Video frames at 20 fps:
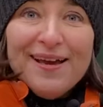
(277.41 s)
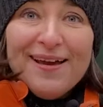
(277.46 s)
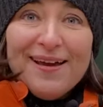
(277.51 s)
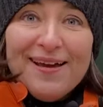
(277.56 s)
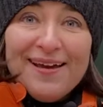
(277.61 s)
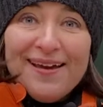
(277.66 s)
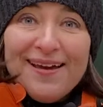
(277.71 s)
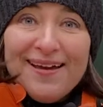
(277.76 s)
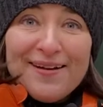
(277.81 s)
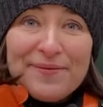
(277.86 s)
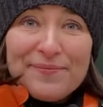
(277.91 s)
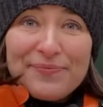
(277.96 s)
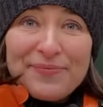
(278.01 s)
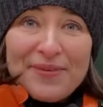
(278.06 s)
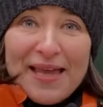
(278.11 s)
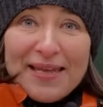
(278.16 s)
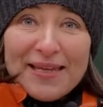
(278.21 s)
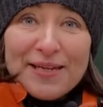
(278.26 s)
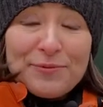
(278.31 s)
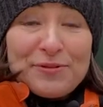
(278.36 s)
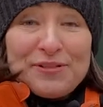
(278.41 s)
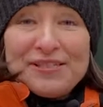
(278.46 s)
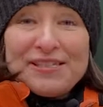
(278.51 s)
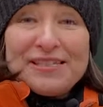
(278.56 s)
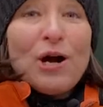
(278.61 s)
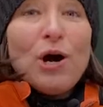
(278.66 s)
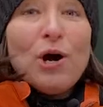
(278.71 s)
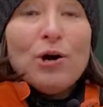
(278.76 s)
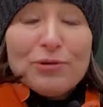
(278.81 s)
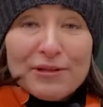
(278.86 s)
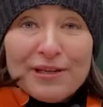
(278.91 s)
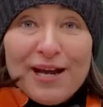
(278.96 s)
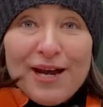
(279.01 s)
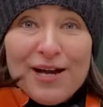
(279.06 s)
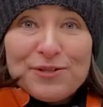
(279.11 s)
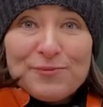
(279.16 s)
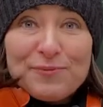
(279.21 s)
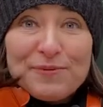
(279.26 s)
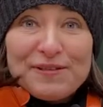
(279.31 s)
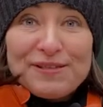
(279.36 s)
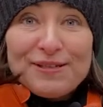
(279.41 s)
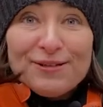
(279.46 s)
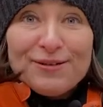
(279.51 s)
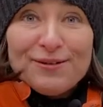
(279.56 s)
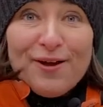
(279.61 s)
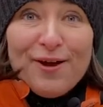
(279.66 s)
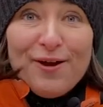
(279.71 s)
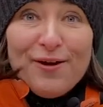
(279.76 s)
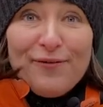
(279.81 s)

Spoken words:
and it was the only hospital